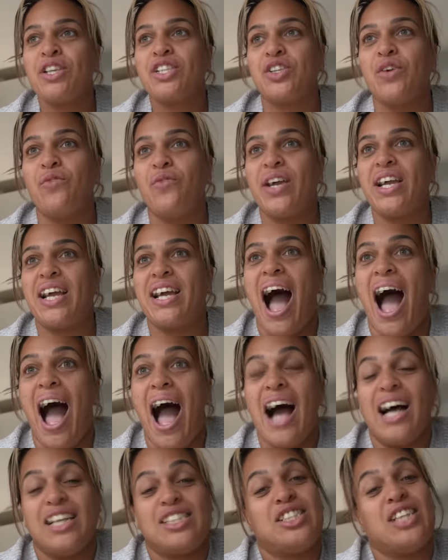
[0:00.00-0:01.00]
something a,
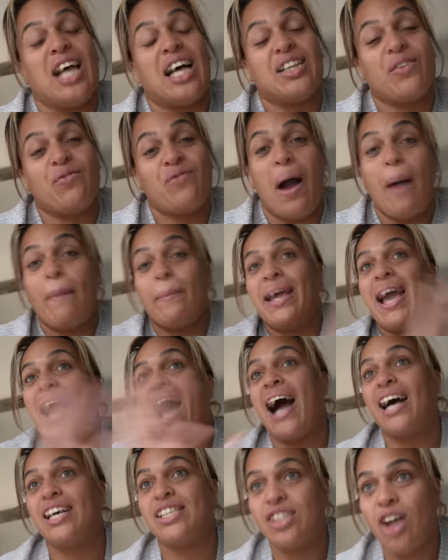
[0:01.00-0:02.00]
a family
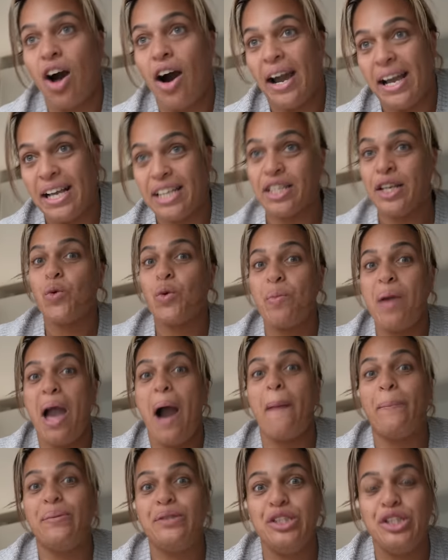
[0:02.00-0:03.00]
our size would be
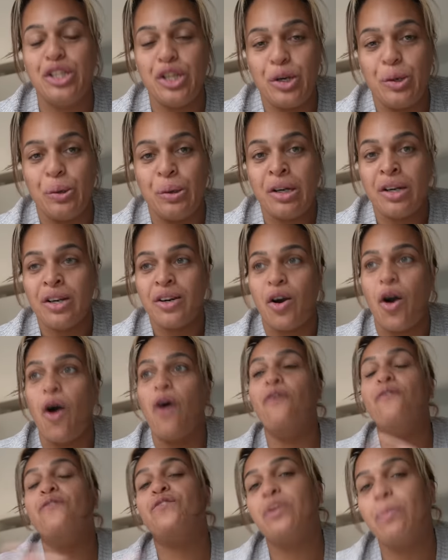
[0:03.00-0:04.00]
able to do
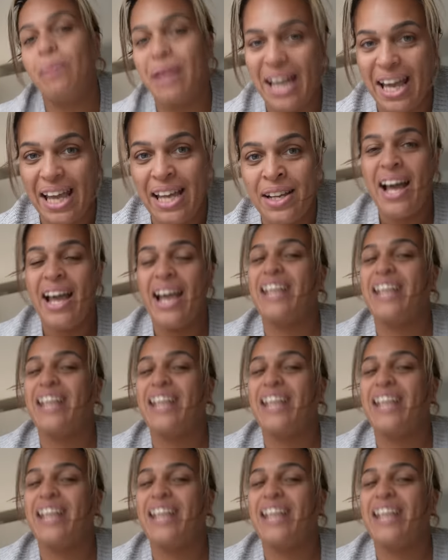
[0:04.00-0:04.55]
comfortably.